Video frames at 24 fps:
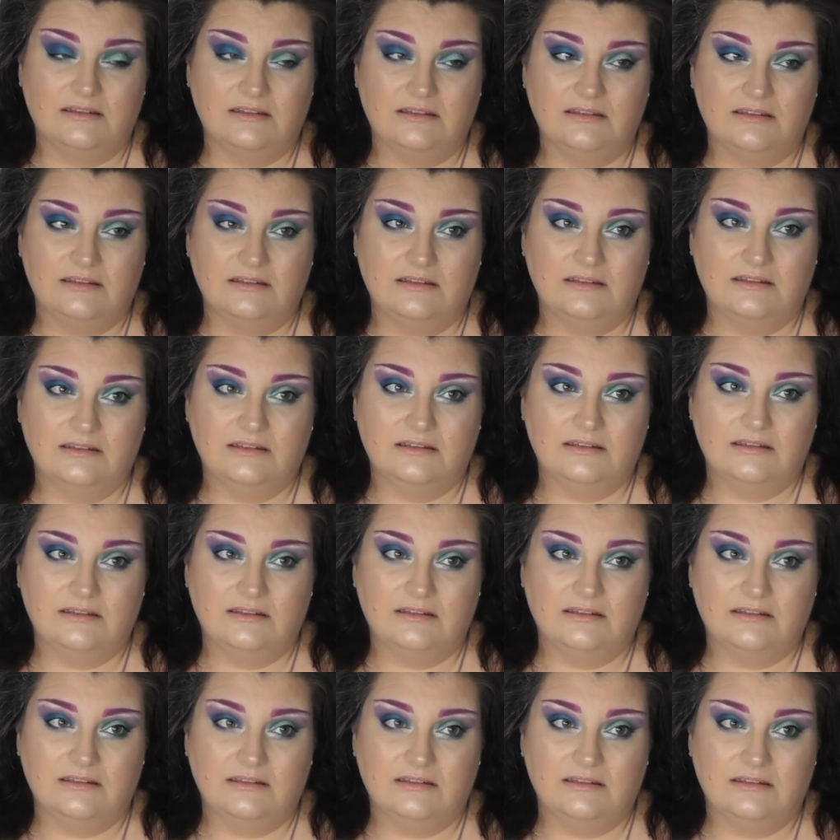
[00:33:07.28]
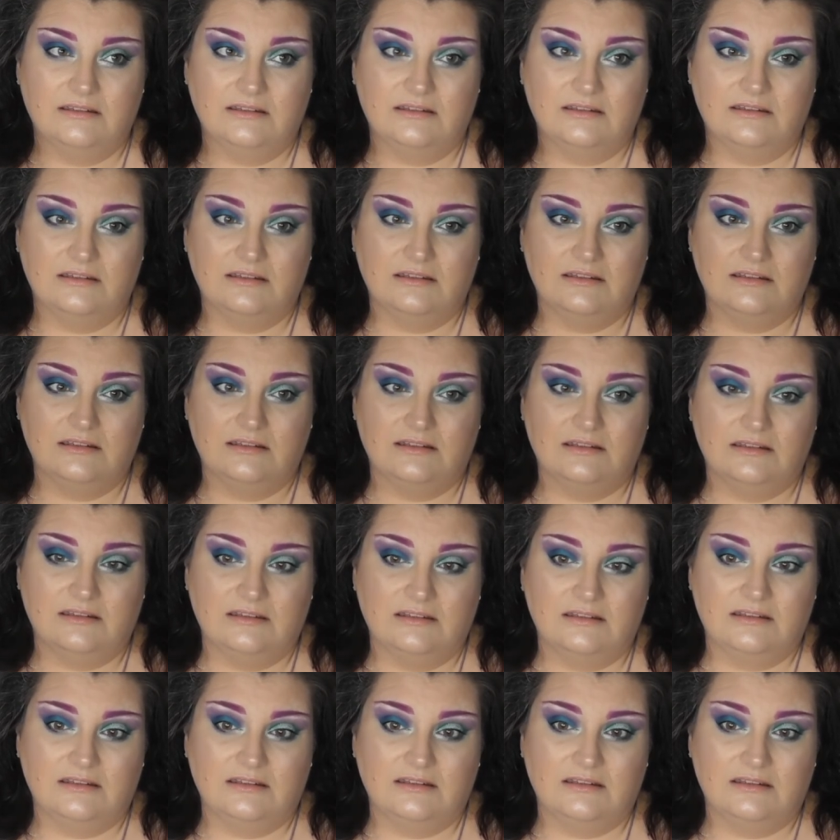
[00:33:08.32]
Nobody speaks.